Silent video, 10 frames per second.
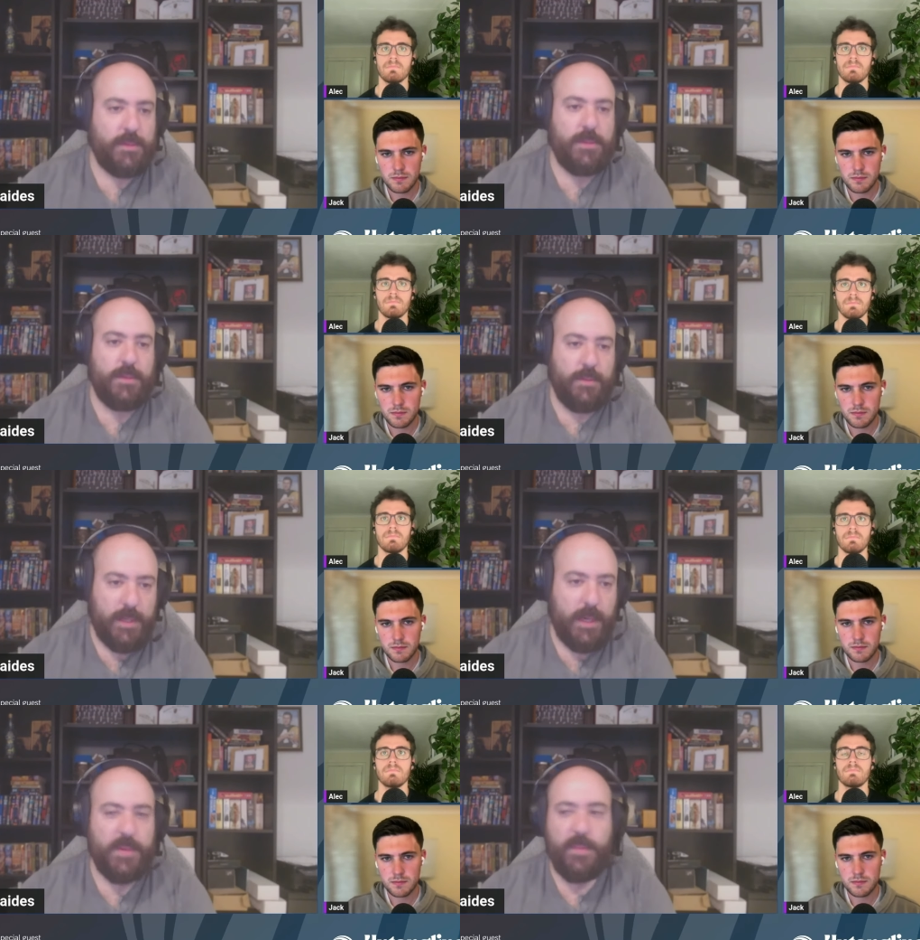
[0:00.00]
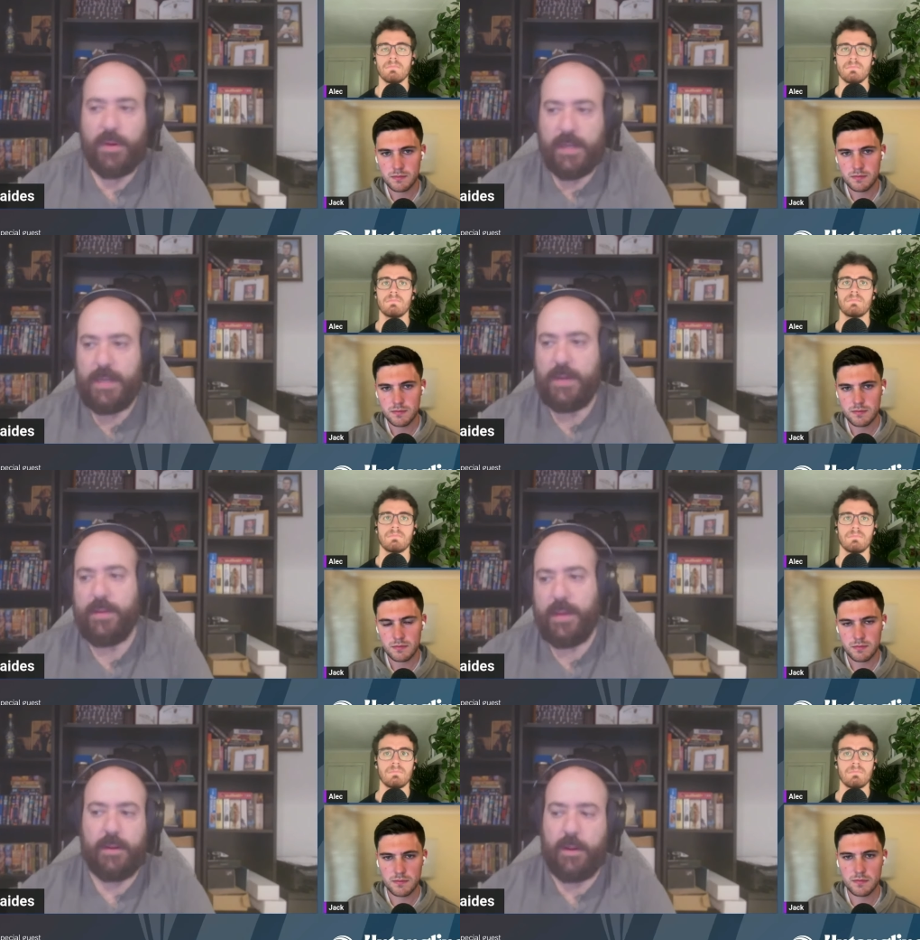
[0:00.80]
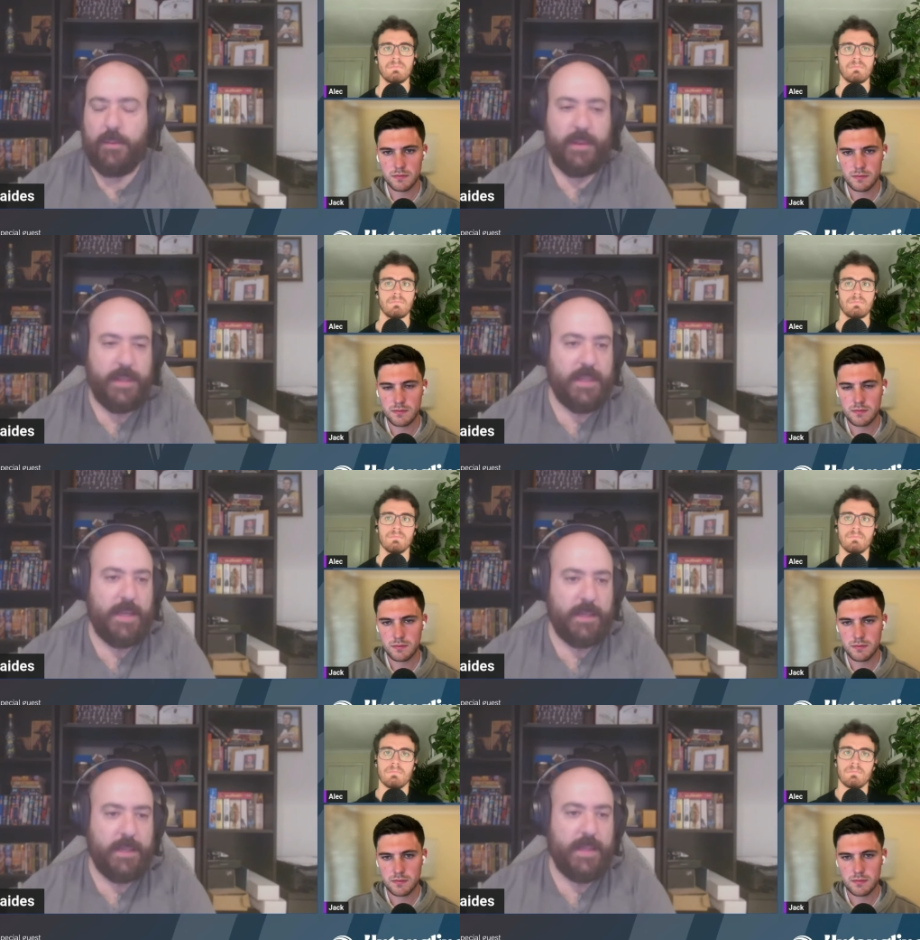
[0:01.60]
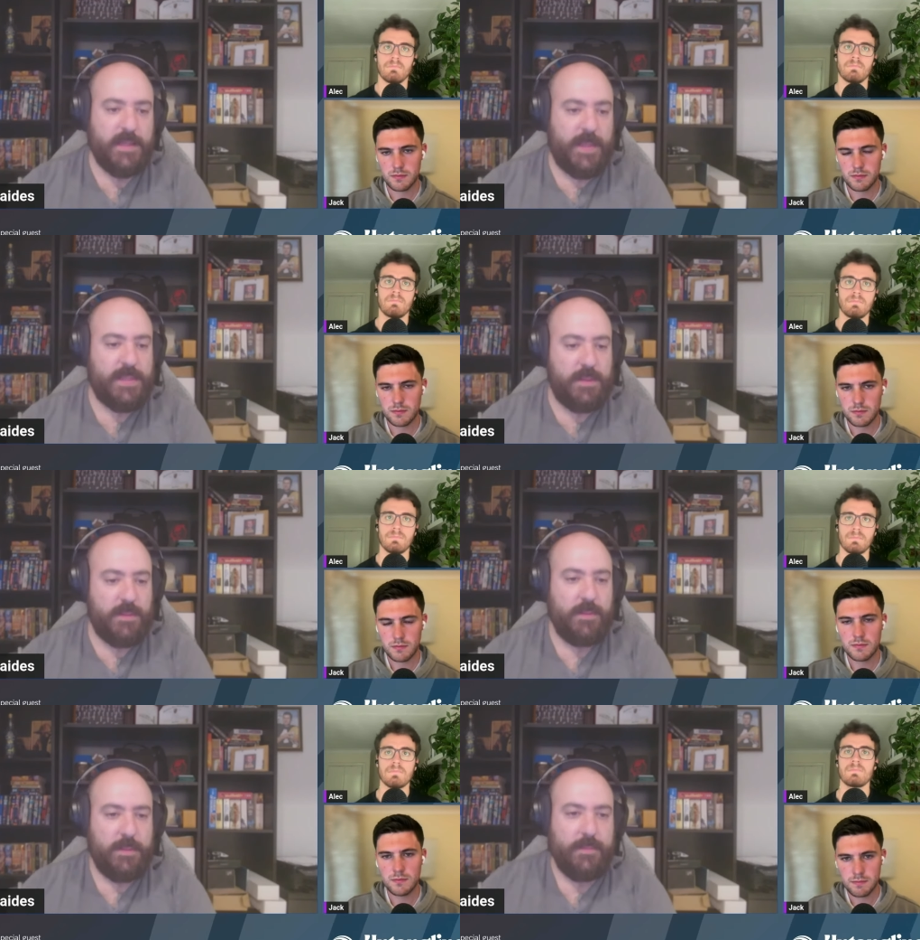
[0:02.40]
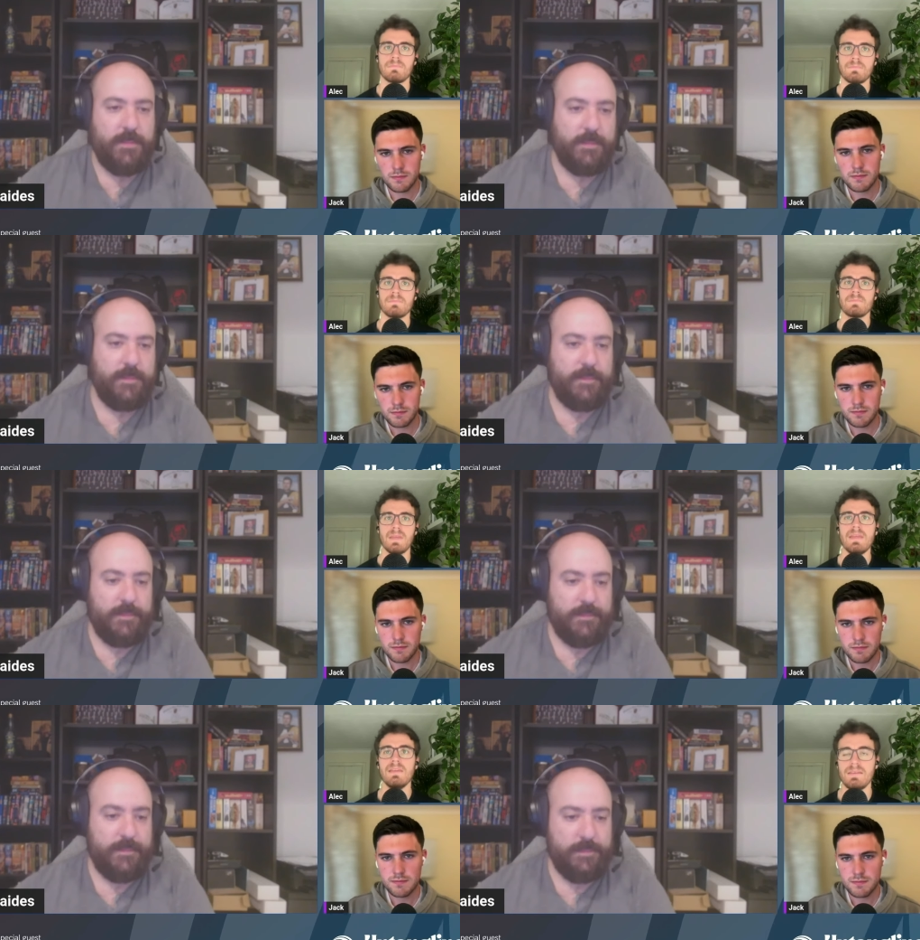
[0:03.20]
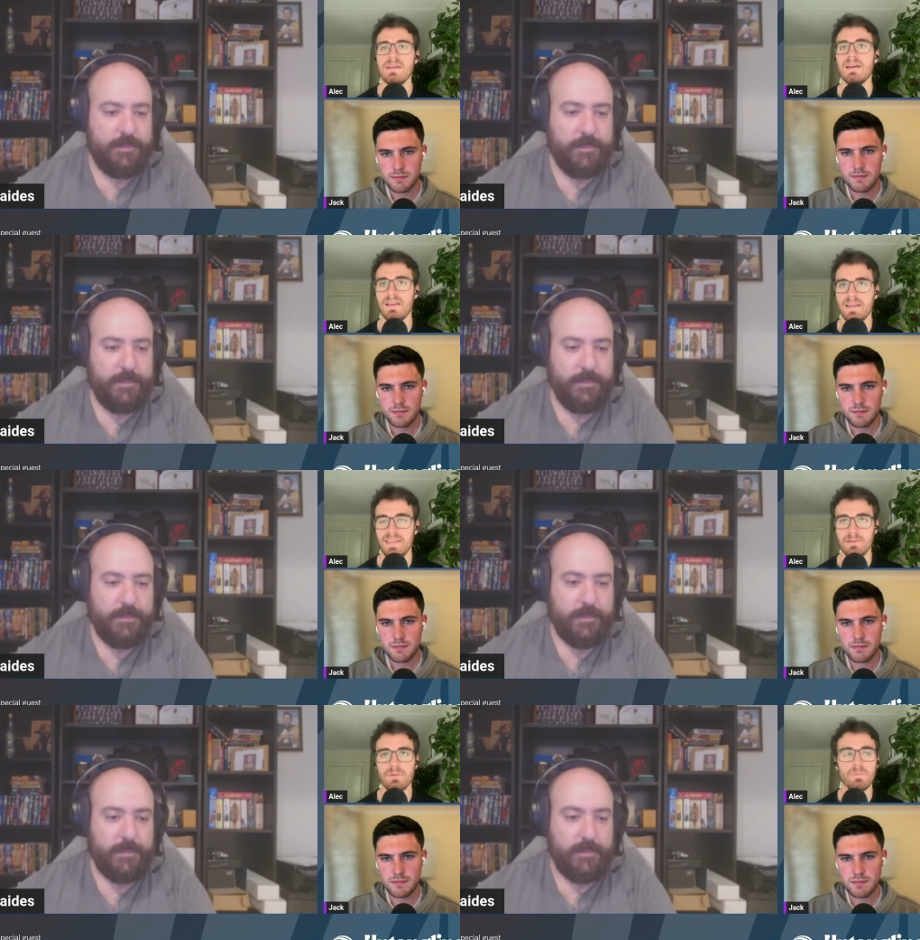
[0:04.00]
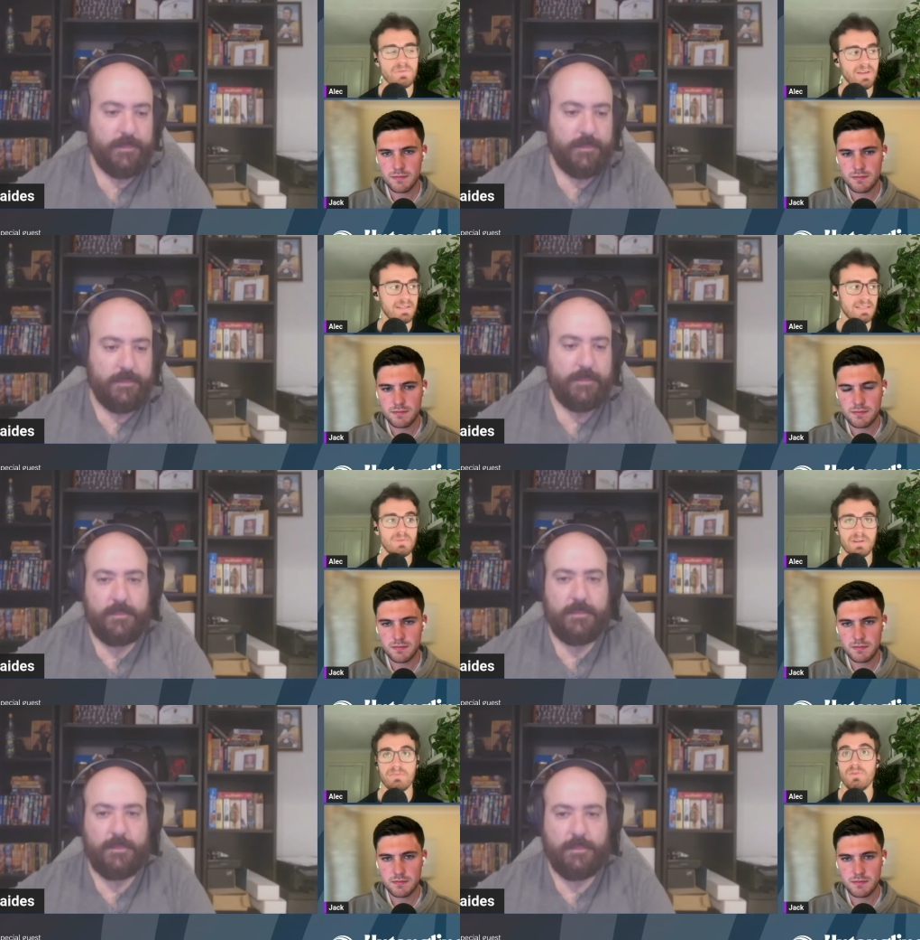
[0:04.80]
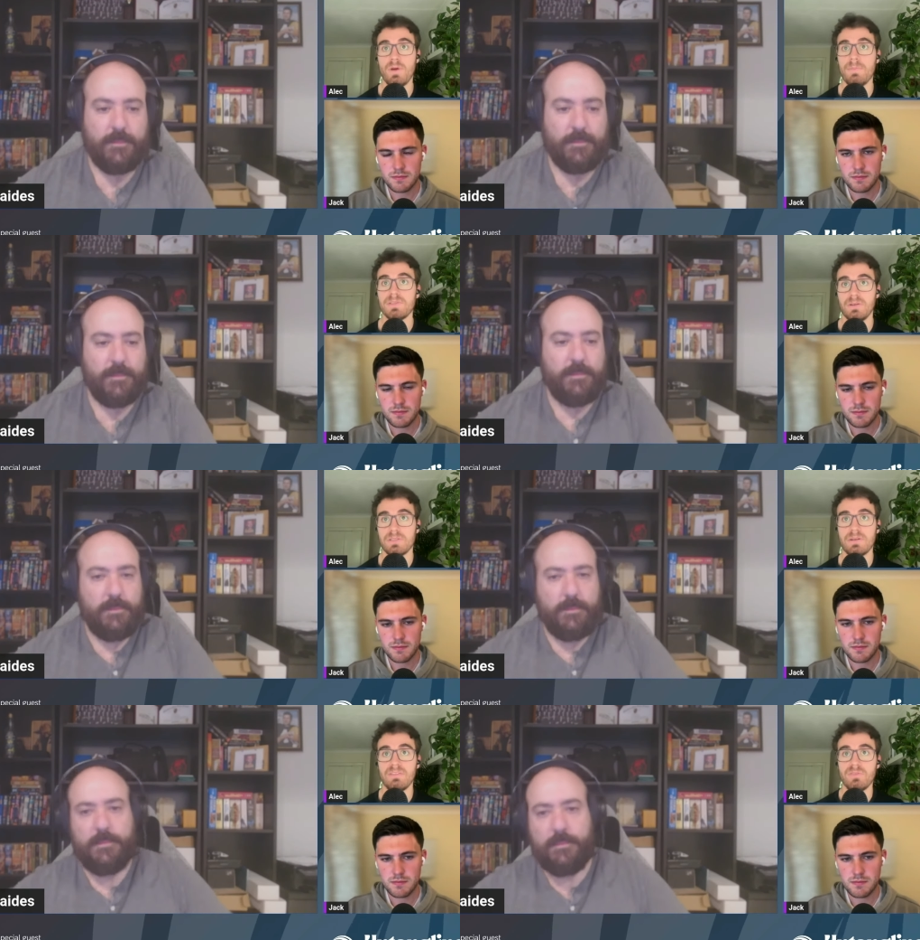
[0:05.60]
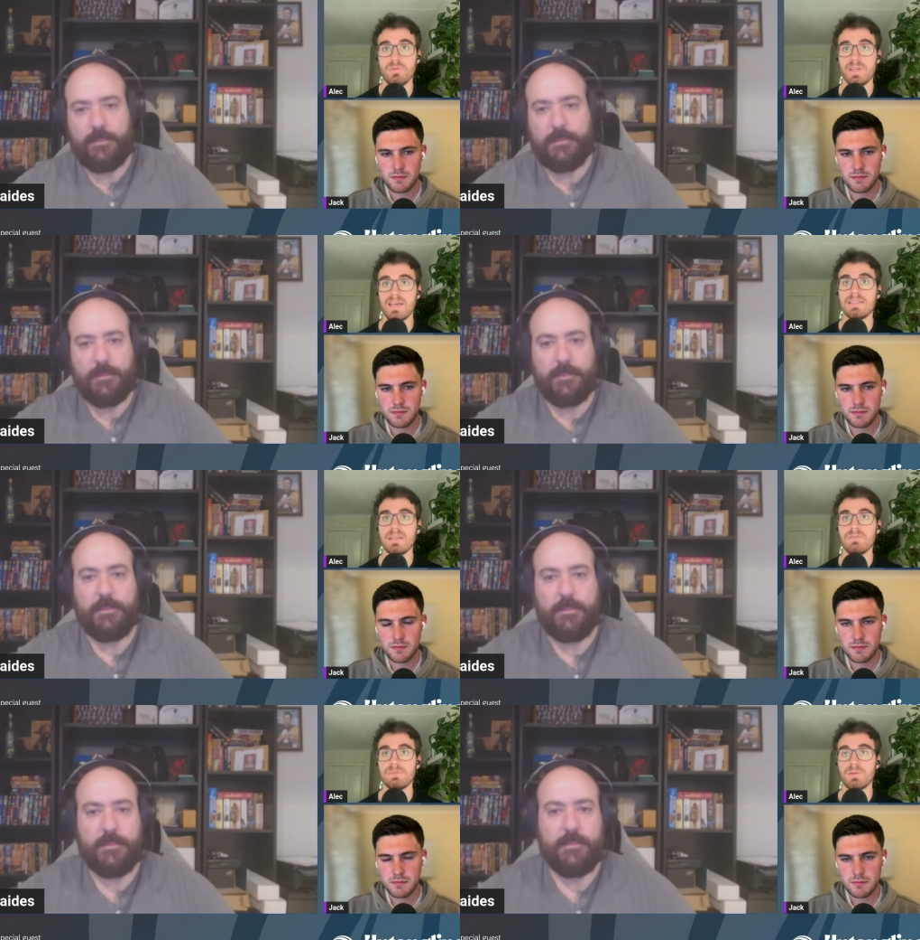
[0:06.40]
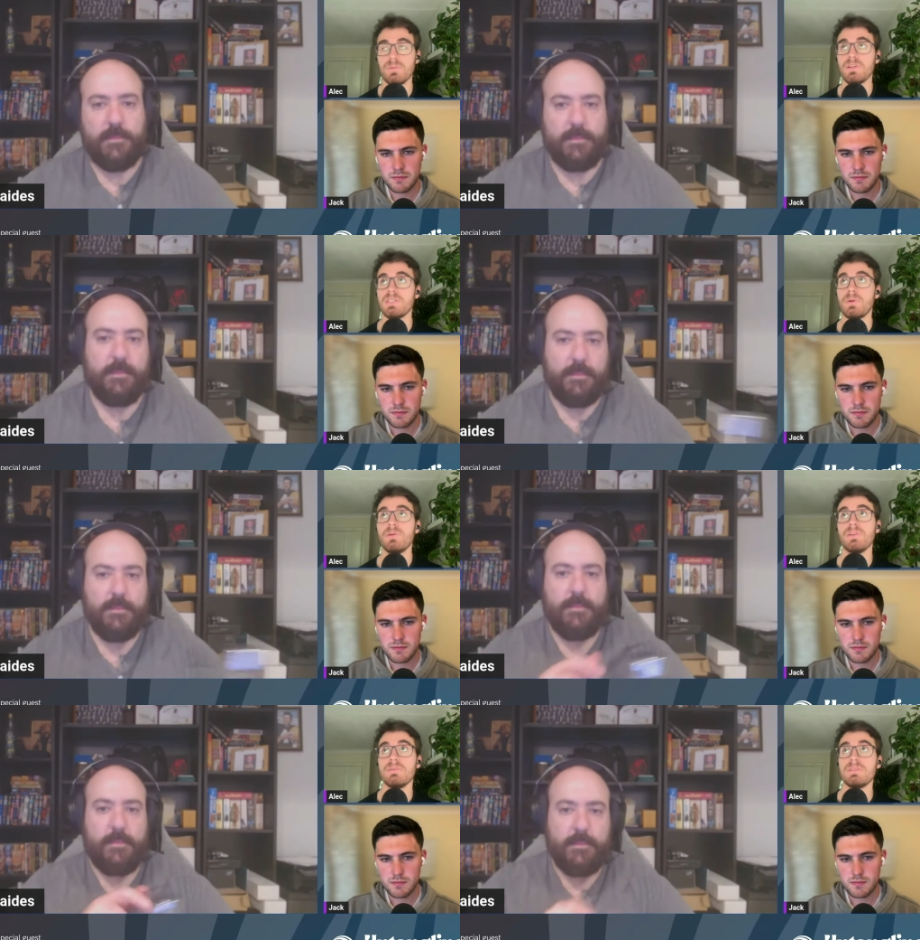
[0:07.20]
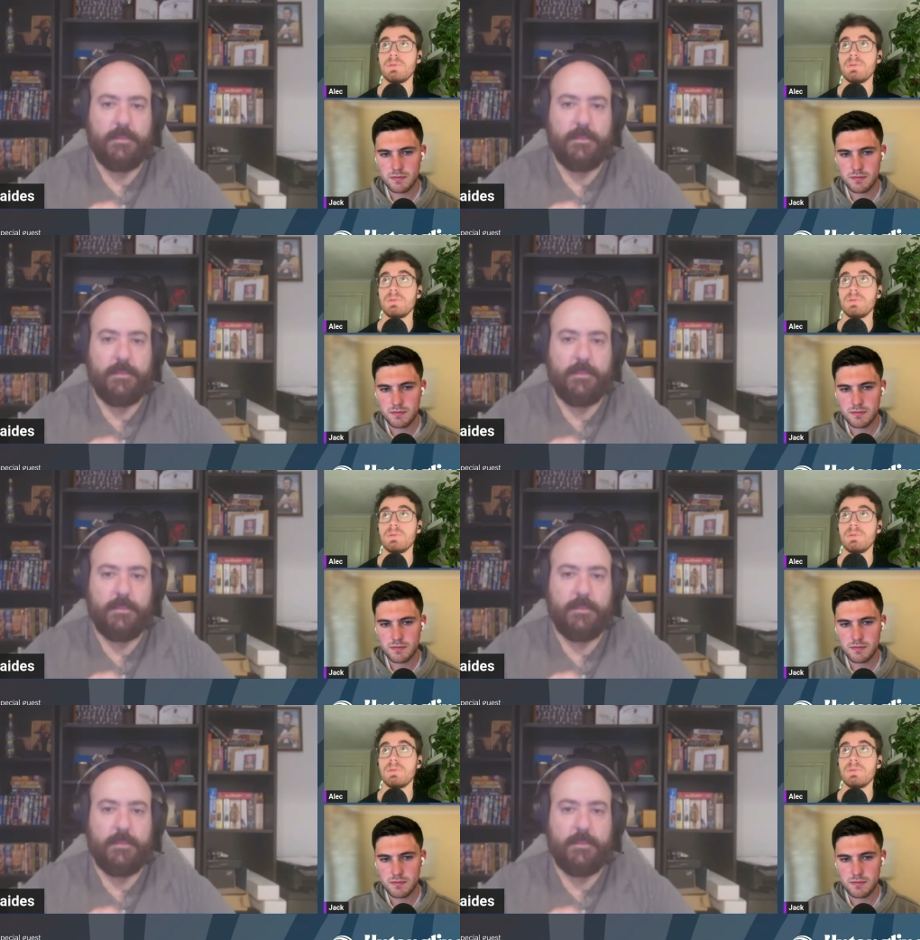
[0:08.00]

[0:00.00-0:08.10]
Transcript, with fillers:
Speaker 1: to come to market now that are really exciting in that space too.
Speaker 2: Yeah, I like that one. We've had we've had a few episodes now, a few guests that have come on and spoken